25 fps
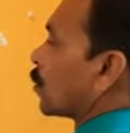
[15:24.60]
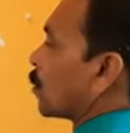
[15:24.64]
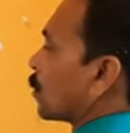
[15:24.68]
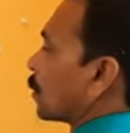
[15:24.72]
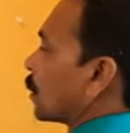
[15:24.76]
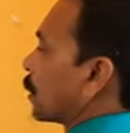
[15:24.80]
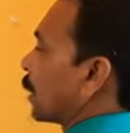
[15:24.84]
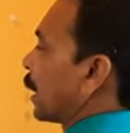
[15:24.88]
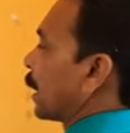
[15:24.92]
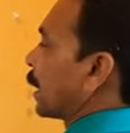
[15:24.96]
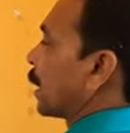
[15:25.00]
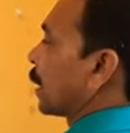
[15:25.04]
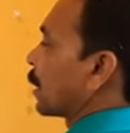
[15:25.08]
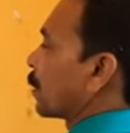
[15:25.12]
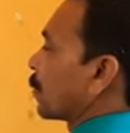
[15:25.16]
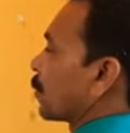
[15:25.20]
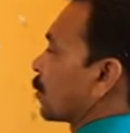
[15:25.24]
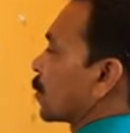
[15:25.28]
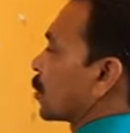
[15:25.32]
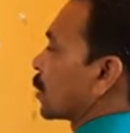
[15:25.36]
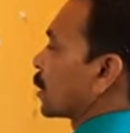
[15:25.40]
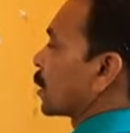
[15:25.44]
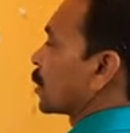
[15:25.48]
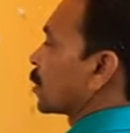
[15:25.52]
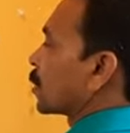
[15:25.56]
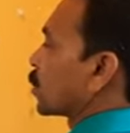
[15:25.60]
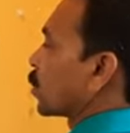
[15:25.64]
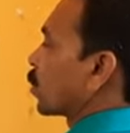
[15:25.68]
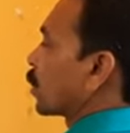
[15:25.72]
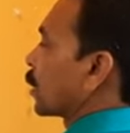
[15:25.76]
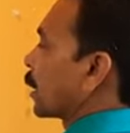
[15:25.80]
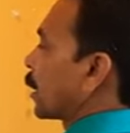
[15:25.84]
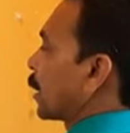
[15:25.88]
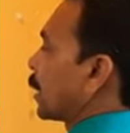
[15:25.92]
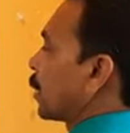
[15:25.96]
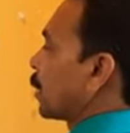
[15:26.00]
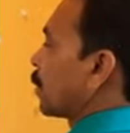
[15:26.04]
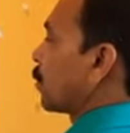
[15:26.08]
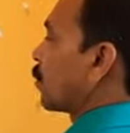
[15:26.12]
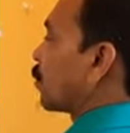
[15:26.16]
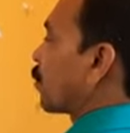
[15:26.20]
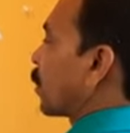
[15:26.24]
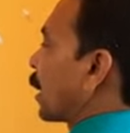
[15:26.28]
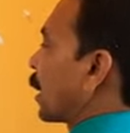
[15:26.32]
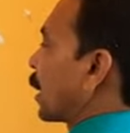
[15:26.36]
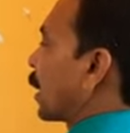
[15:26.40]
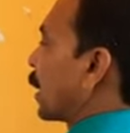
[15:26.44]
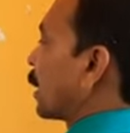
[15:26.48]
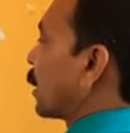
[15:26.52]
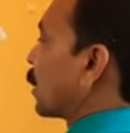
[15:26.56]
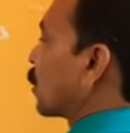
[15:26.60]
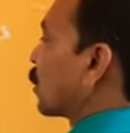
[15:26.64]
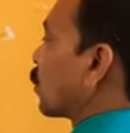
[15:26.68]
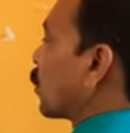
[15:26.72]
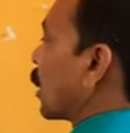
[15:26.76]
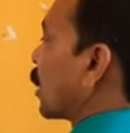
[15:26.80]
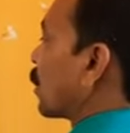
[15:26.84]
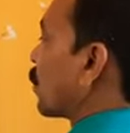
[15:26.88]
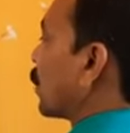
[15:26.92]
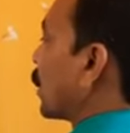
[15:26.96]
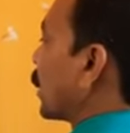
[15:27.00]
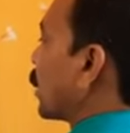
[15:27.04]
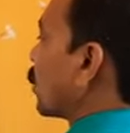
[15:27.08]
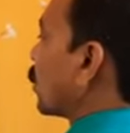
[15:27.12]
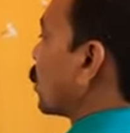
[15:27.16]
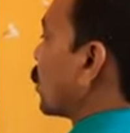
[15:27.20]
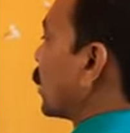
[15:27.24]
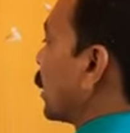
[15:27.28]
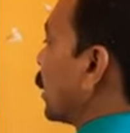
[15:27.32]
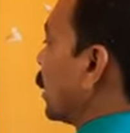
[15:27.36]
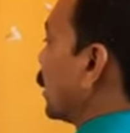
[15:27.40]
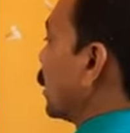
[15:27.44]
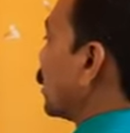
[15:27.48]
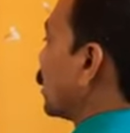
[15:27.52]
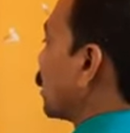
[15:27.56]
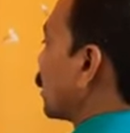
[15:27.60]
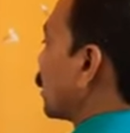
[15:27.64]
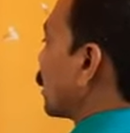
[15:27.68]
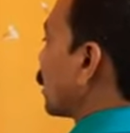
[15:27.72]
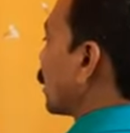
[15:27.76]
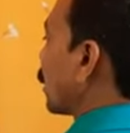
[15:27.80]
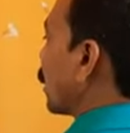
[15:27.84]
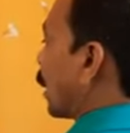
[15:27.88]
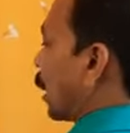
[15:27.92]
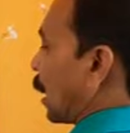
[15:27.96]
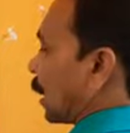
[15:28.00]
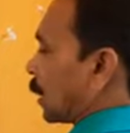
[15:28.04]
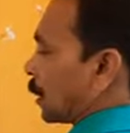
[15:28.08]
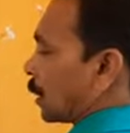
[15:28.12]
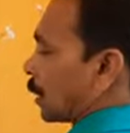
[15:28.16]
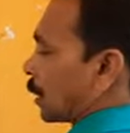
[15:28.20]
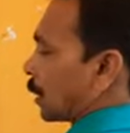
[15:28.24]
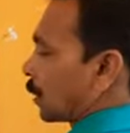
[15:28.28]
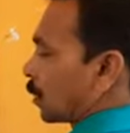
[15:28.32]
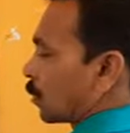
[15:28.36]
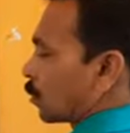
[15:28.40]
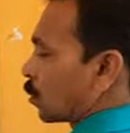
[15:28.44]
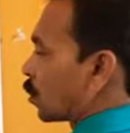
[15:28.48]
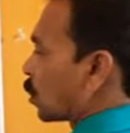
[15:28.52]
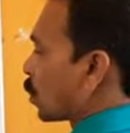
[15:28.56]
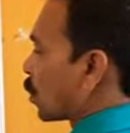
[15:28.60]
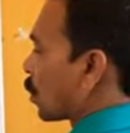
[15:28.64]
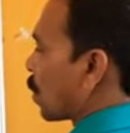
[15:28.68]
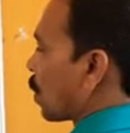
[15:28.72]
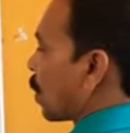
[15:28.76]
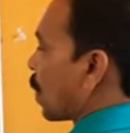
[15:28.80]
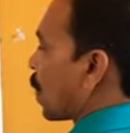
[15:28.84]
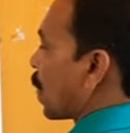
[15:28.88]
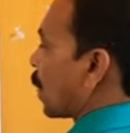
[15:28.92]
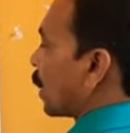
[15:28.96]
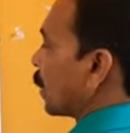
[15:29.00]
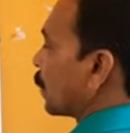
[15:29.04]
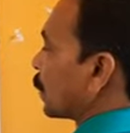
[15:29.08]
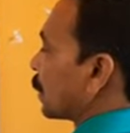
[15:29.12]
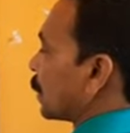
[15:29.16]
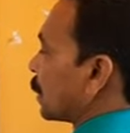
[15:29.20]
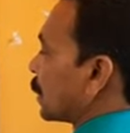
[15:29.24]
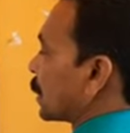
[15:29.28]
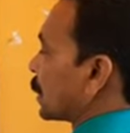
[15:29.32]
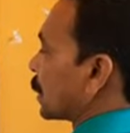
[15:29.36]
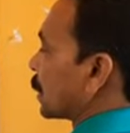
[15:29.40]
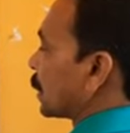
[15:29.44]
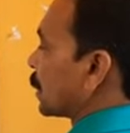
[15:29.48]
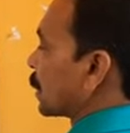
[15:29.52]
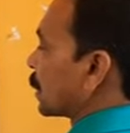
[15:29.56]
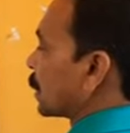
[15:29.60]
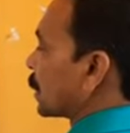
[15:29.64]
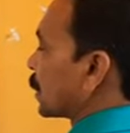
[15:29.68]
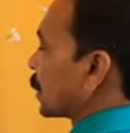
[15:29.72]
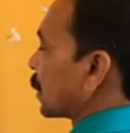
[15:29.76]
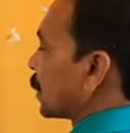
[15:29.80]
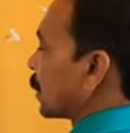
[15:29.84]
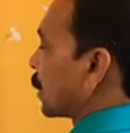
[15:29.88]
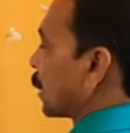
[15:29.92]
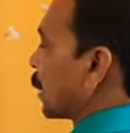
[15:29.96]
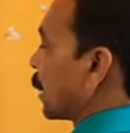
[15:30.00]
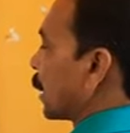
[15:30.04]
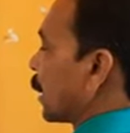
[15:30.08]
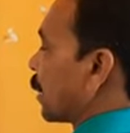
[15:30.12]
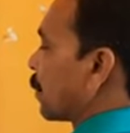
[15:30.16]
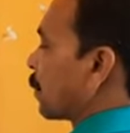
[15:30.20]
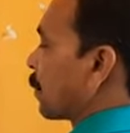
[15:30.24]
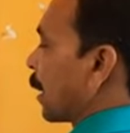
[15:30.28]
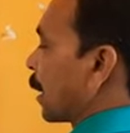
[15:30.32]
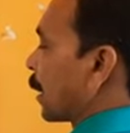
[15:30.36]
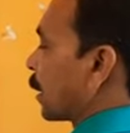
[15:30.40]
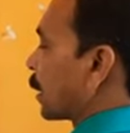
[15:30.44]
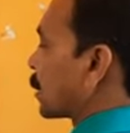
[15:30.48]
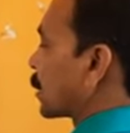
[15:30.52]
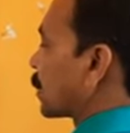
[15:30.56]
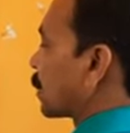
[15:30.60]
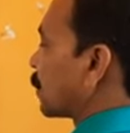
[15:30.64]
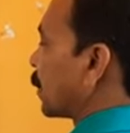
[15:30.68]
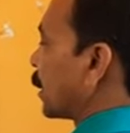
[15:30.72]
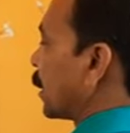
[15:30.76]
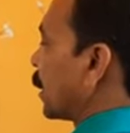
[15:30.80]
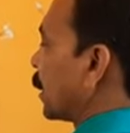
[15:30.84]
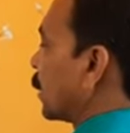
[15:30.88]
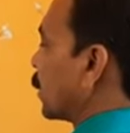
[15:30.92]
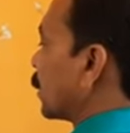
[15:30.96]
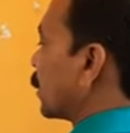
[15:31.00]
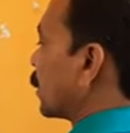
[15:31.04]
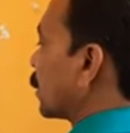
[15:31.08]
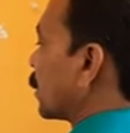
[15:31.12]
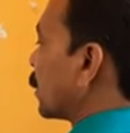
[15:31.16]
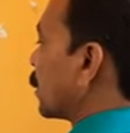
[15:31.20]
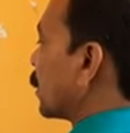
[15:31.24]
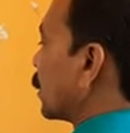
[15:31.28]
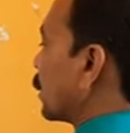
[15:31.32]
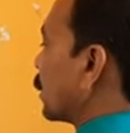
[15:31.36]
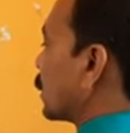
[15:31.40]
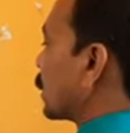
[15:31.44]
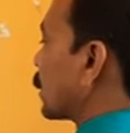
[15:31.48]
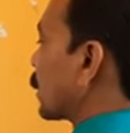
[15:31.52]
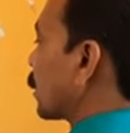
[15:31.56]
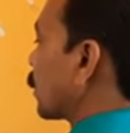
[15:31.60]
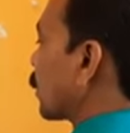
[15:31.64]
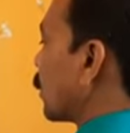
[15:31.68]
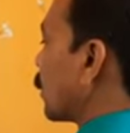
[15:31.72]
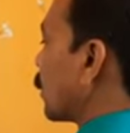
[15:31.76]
Write equations, okay? 1 and 2, one below the other. This is A minus B is equal